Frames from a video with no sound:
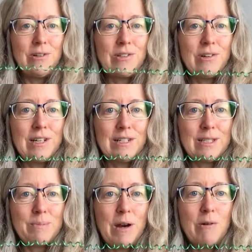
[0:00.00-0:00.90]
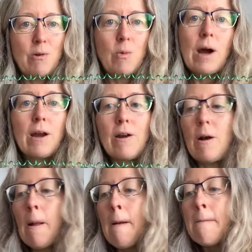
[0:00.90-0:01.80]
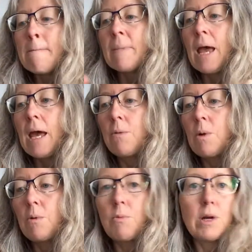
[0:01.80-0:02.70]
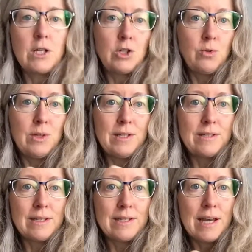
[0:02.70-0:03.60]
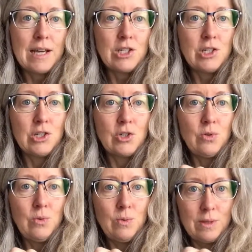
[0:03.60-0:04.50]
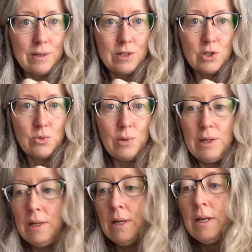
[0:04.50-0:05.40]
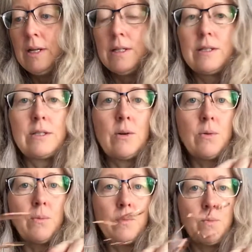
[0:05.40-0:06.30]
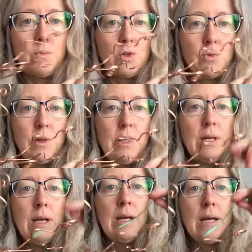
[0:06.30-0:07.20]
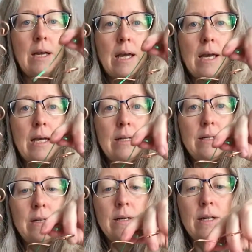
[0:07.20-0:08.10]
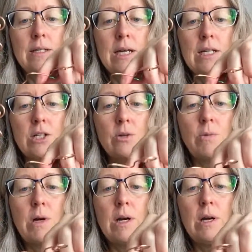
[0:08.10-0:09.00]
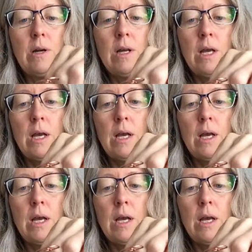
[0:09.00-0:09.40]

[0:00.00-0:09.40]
here's our little spiral wire, and what we want to do is attach it to the tree. So tree and attach the wire.